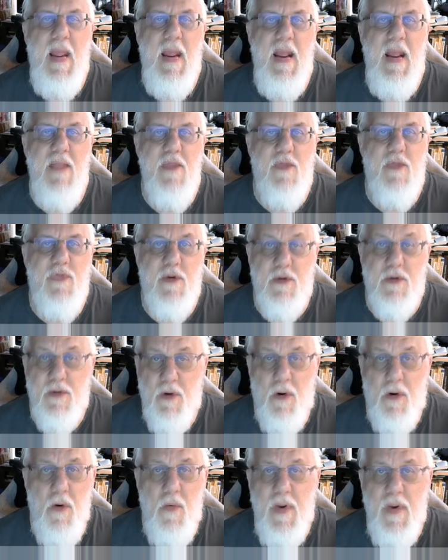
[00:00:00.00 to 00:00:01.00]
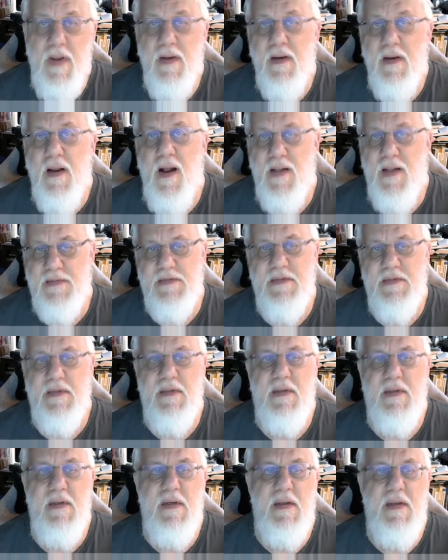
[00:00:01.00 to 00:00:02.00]
and that they're growing
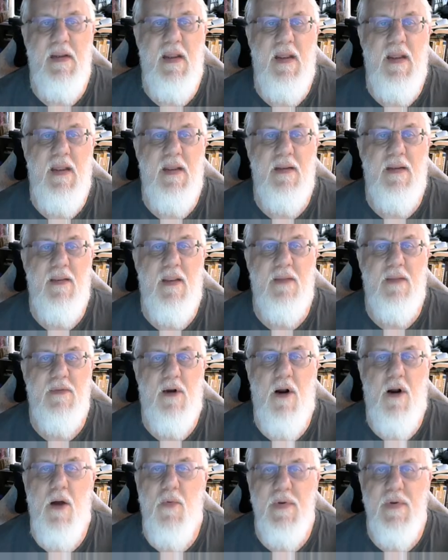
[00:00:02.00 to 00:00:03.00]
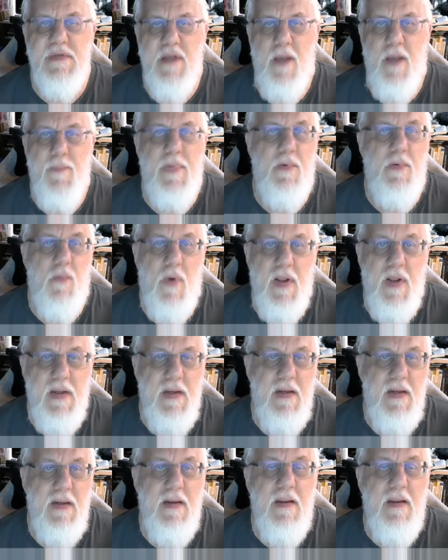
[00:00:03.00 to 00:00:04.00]
constantly and that they're always up and
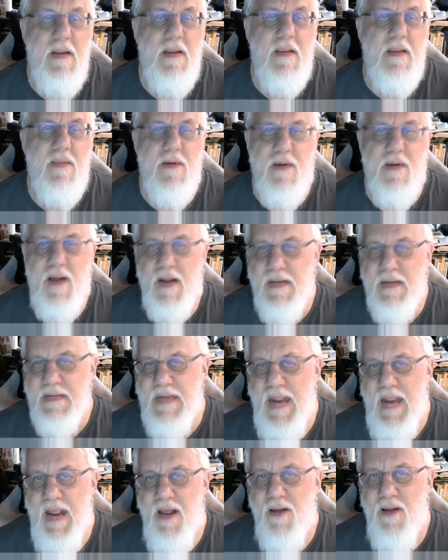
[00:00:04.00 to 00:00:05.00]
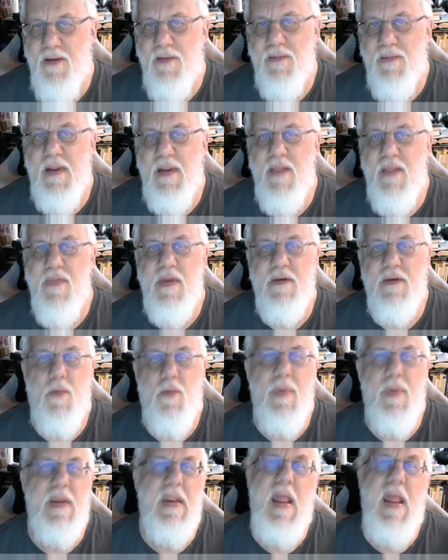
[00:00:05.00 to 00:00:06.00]
running, they're not down, and that
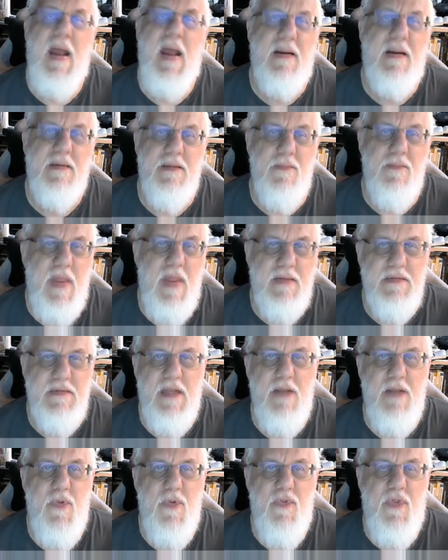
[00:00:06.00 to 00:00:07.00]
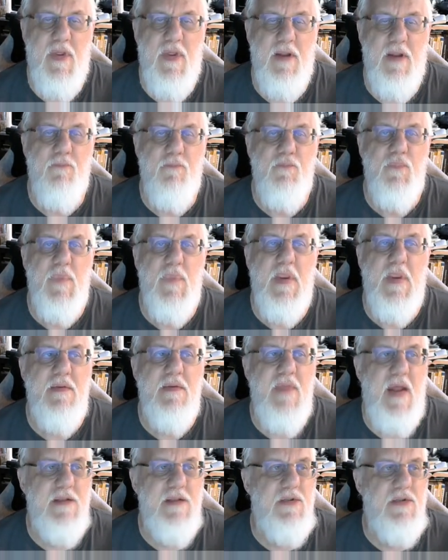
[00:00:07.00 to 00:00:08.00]
nobody hacked them, that type of thing.
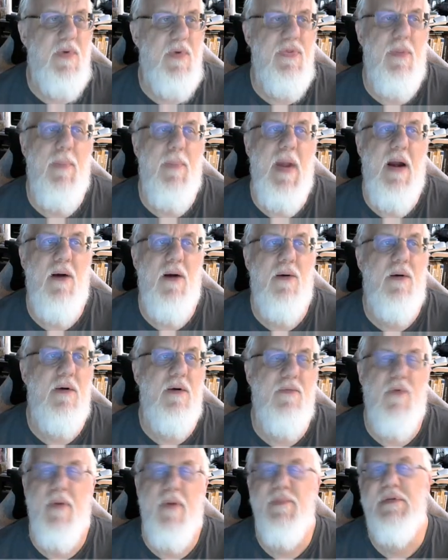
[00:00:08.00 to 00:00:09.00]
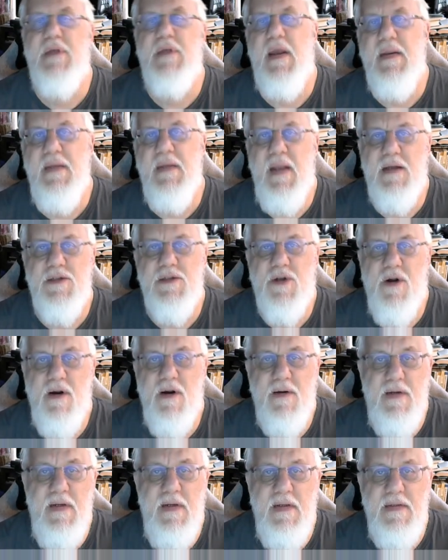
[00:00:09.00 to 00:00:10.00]
That's what the power of
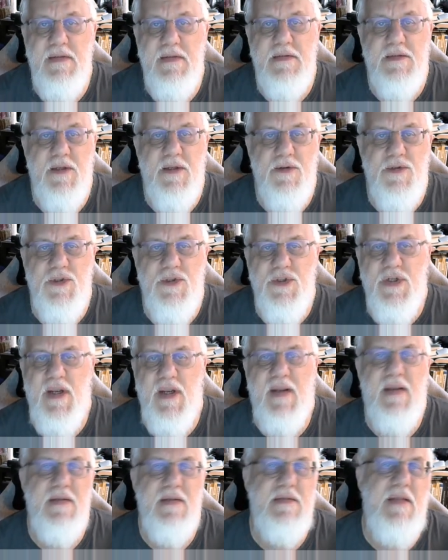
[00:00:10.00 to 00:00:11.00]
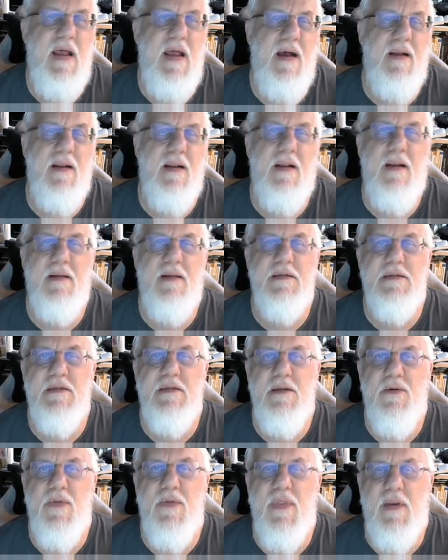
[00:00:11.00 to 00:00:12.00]
website-garden is. So check us out and I'll
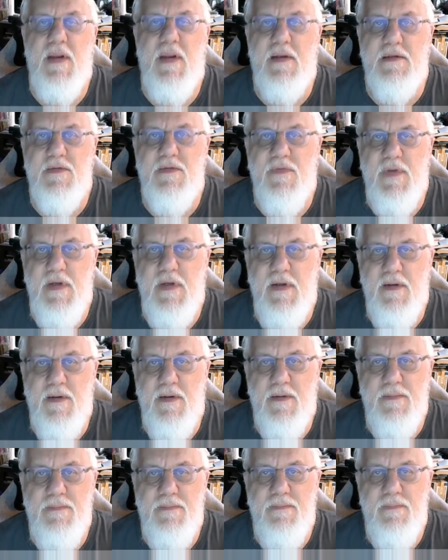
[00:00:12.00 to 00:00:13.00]
see you in the next video.